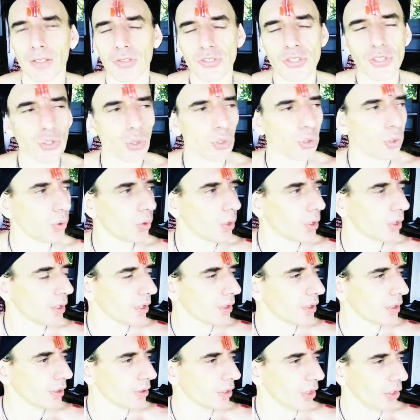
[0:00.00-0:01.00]
And so,
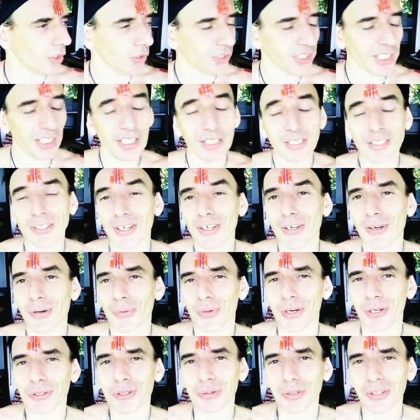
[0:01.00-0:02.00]
again,
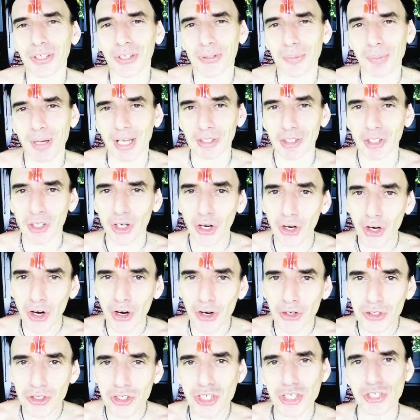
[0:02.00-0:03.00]
we are talking about
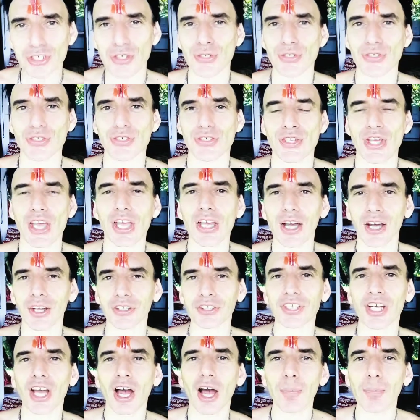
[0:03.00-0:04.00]
conscious
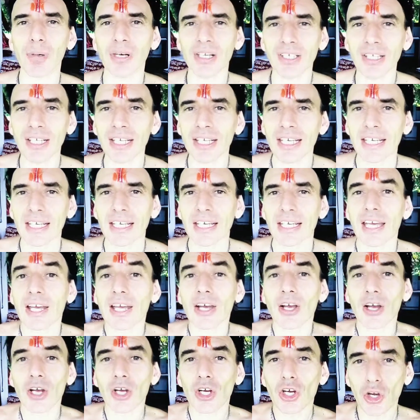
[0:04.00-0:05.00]
uncoupling.
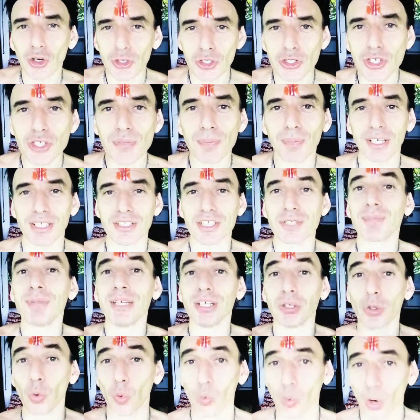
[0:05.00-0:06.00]
Conscious means
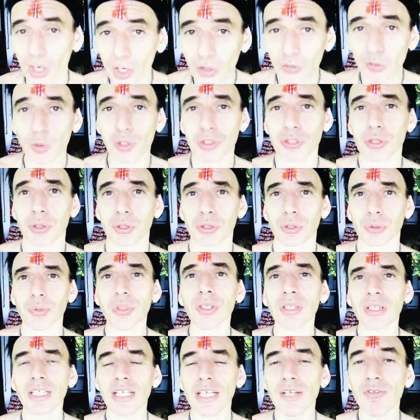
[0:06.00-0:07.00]
being aware of what you're
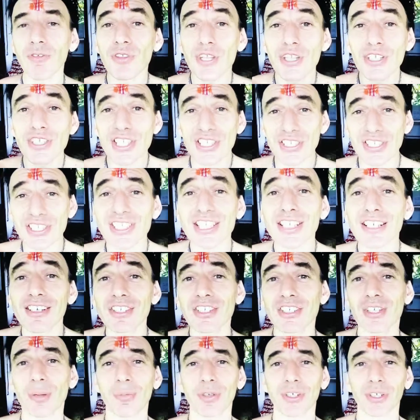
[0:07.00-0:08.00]
doing. If this is
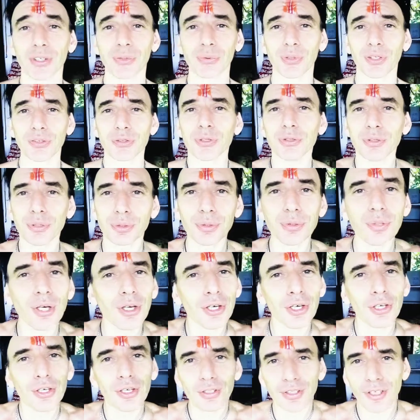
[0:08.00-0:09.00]
still something you want to
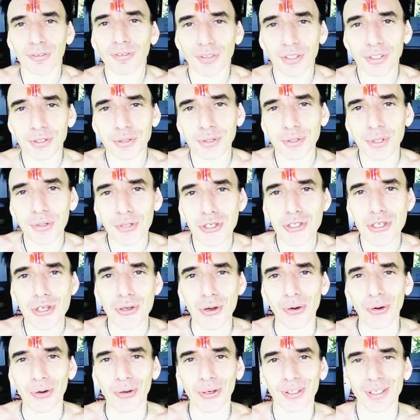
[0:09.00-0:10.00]
do, you're free to do
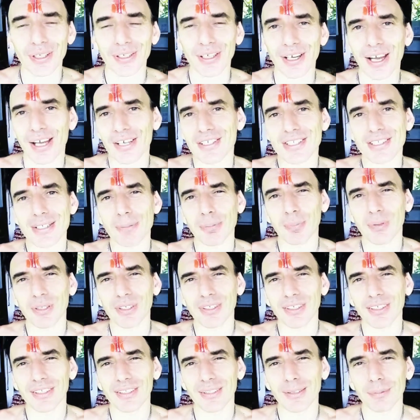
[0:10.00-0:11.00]
so. I
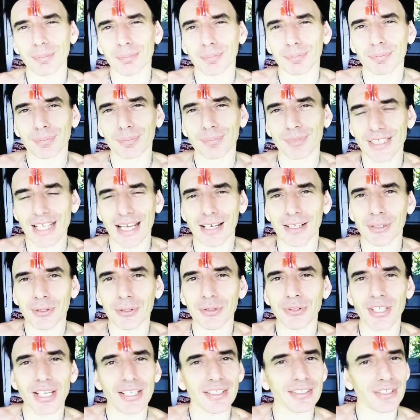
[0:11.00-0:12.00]
simply tell
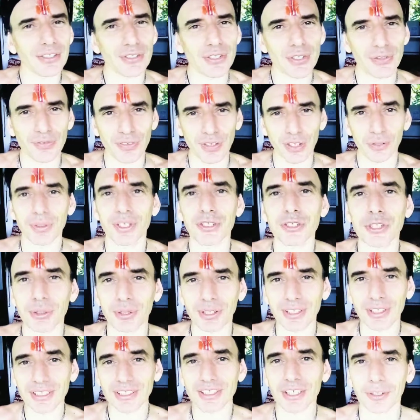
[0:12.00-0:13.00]
you that it's a very
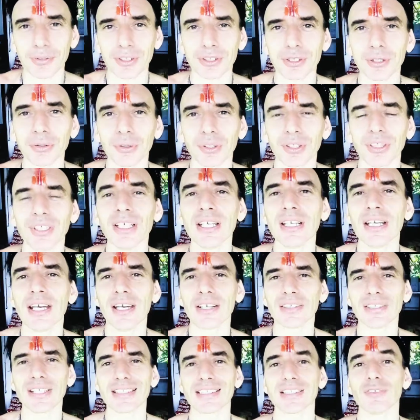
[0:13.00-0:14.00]
tricky territory
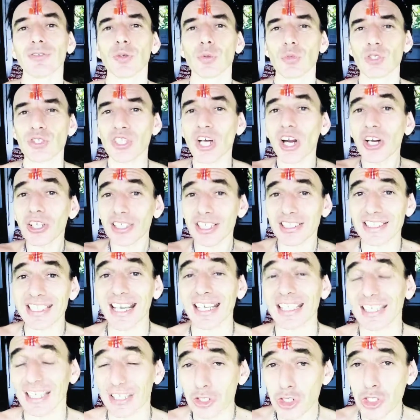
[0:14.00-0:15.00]
and that if you start
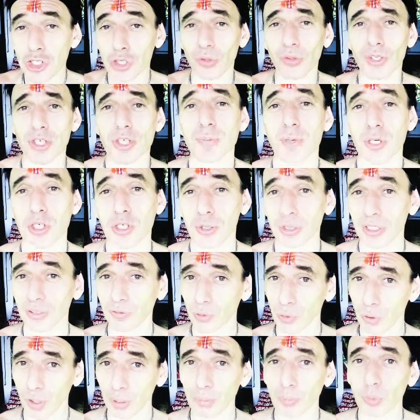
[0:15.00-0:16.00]
attacking each other, especially
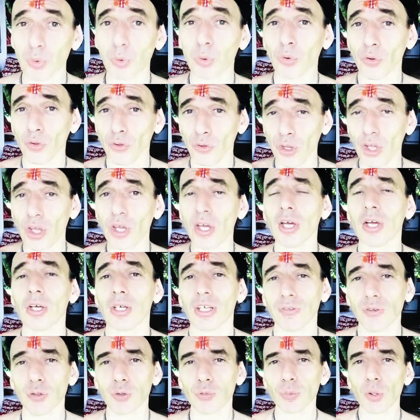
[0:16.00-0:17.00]
if you are both,
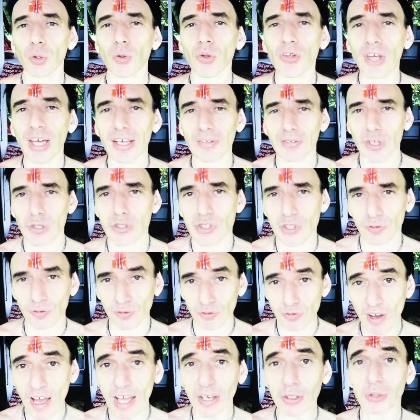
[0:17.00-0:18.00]
if you both have lots of
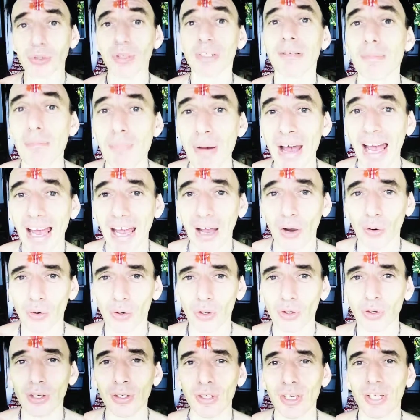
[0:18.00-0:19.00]
firing
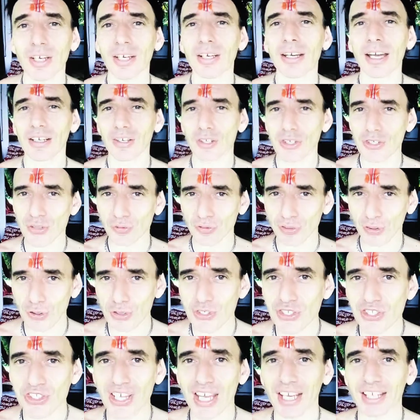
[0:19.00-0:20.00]
power and lots of
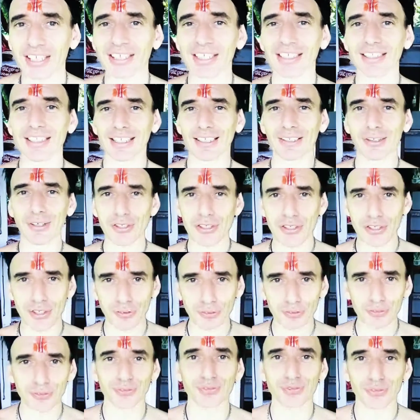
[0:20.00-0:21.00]
understanding and lots
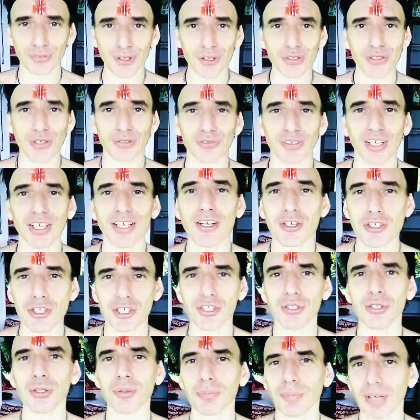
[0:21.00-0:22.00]
of, lots of
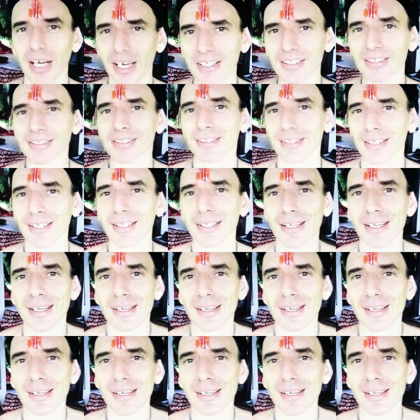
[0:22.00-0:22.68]
energy, you might